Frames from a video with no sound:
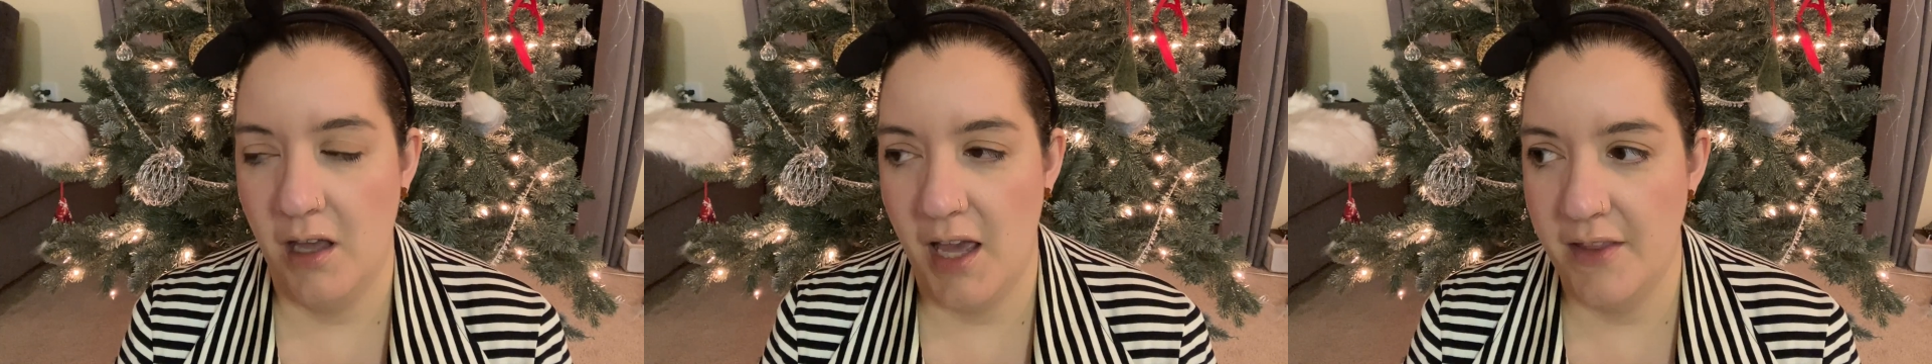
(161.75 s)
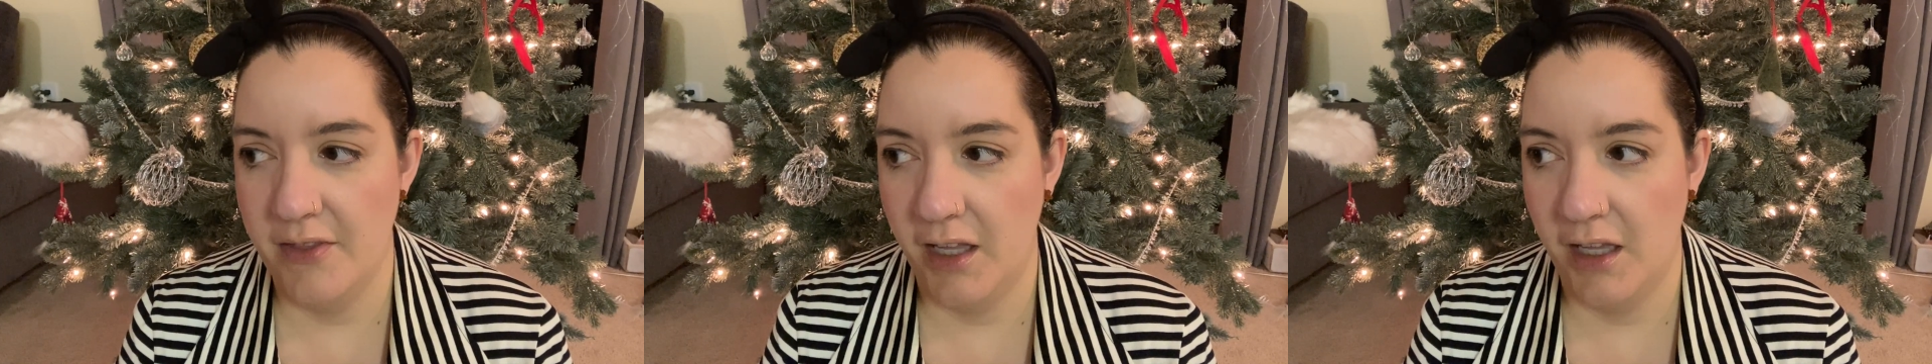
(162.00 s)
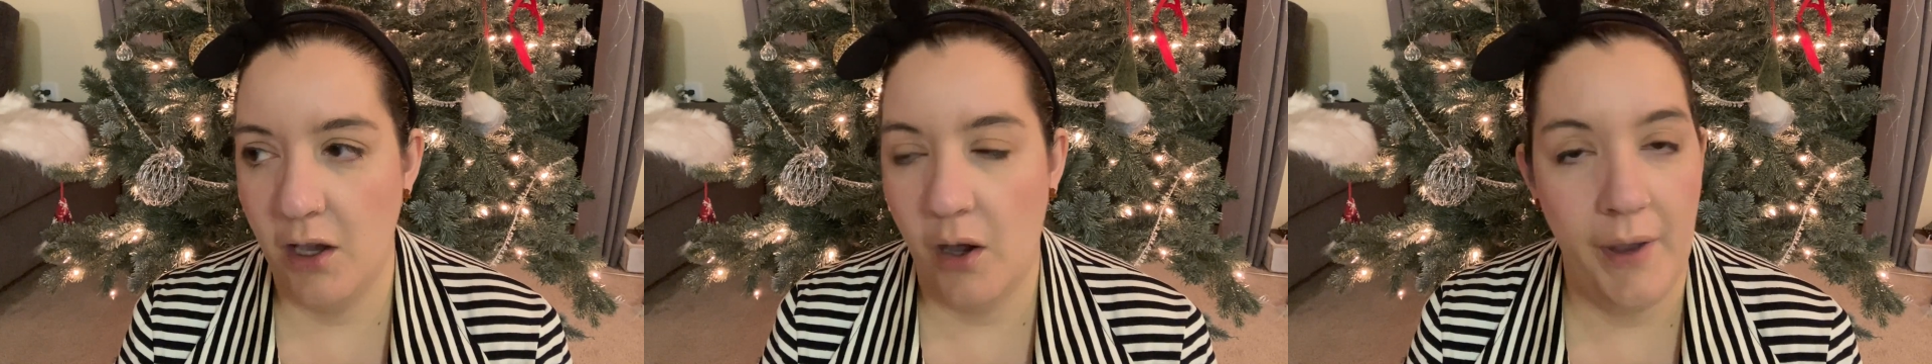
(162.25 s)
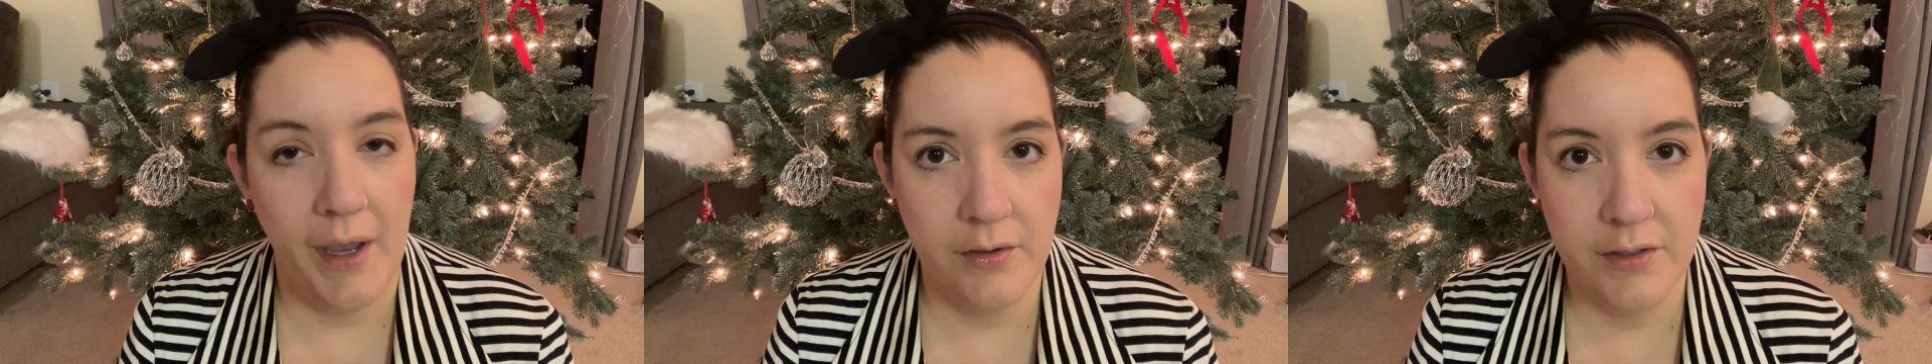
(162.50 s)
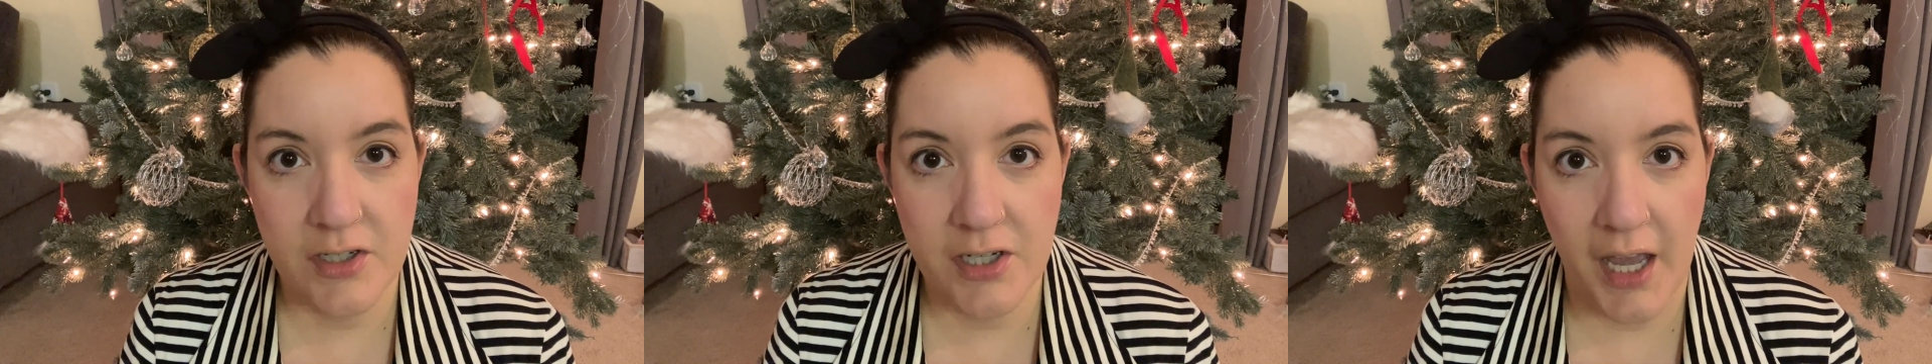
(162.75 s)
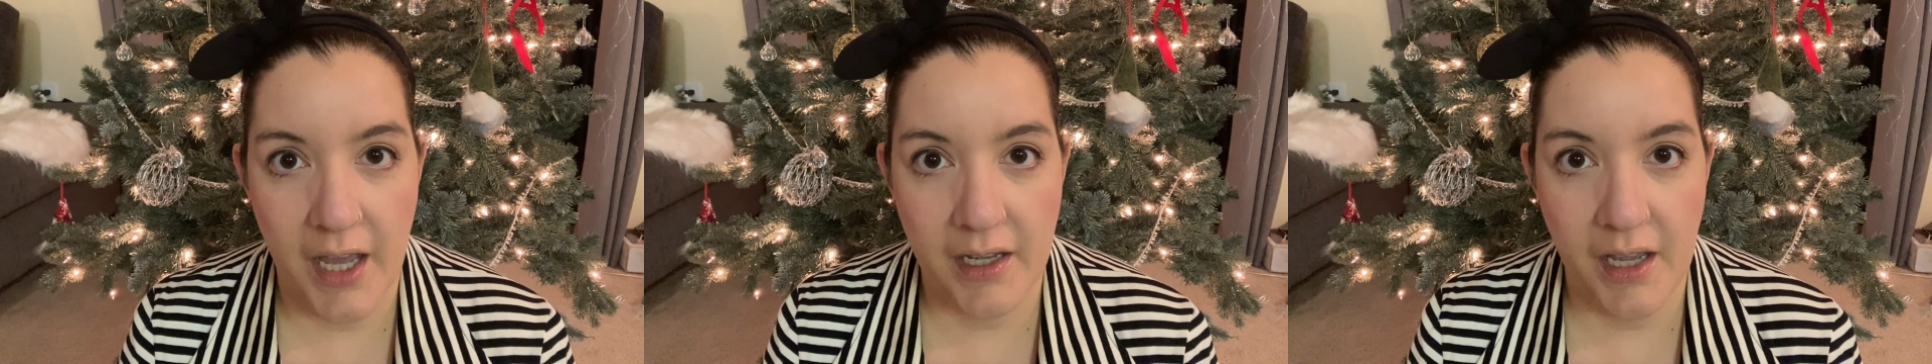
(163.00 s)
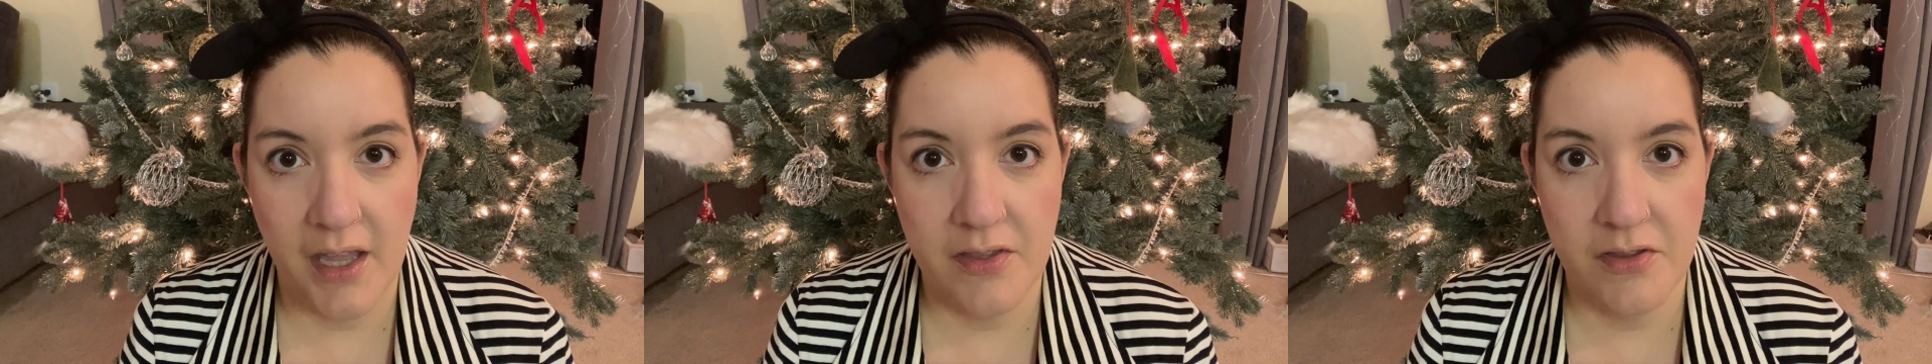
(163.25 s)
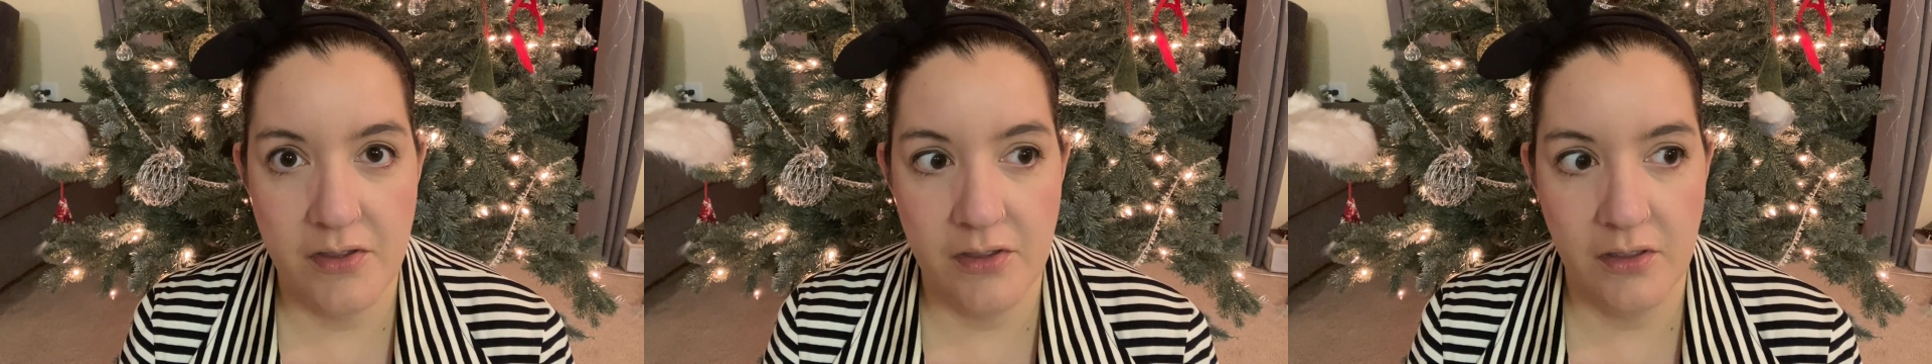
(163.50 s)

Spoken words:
and they go out and check, and